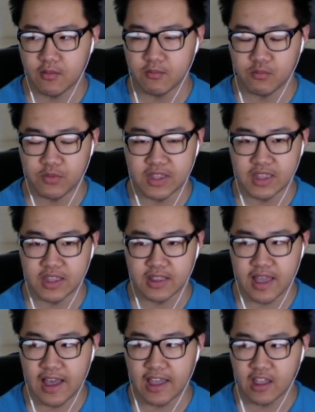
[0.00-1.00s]
meaning
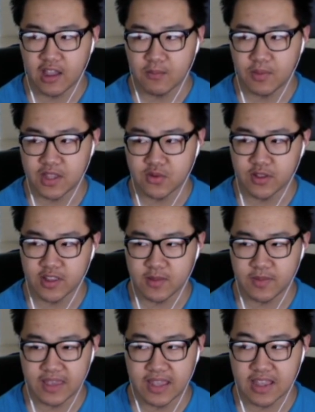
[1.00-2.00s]
that between the
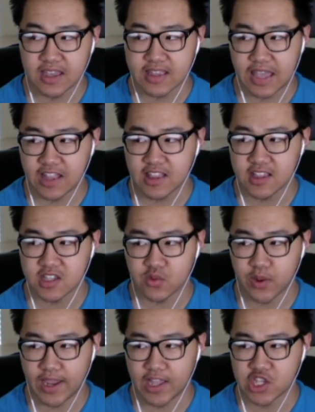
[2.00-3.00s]
beginning and end of this
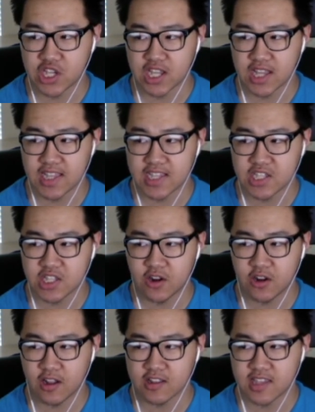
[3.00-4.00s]
range, this
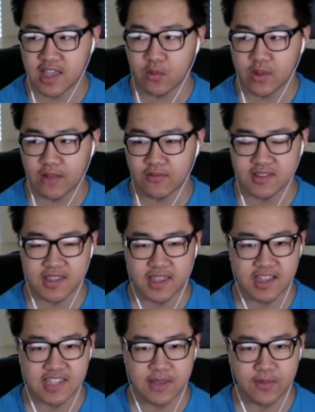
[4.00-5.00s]
third octet would have to stay
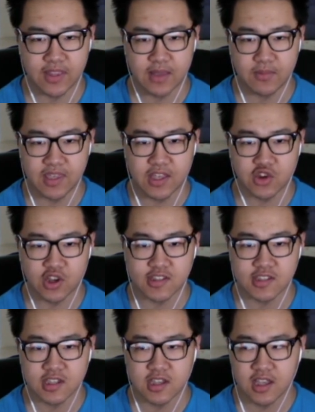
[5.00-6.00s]
the same in IP address.